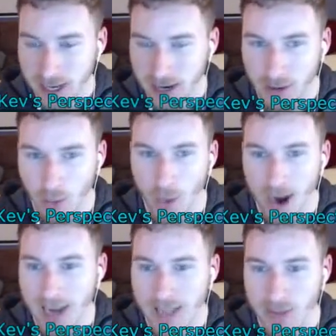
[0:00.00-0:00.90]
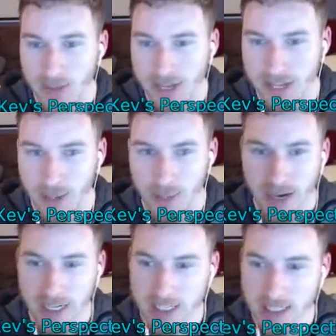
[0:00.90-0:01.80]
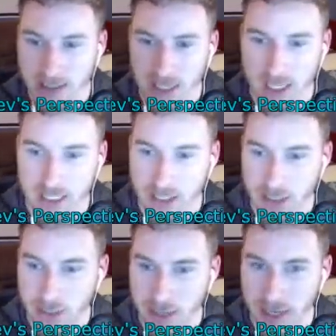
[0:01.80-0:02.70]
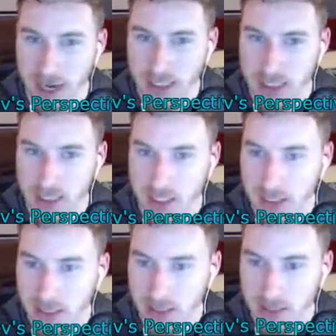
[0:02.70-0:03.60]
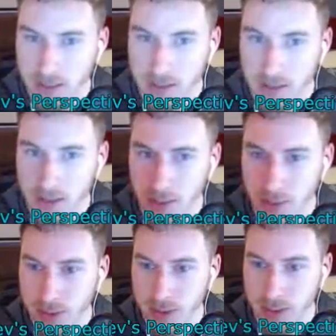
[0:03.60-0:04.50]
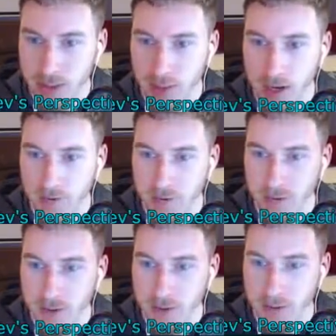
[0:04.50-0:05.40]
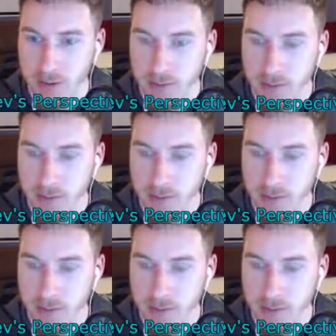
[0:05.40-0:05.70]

I don't know why I threw that care package. That was kind of stupid. Actually, it's pretty good spot, for real.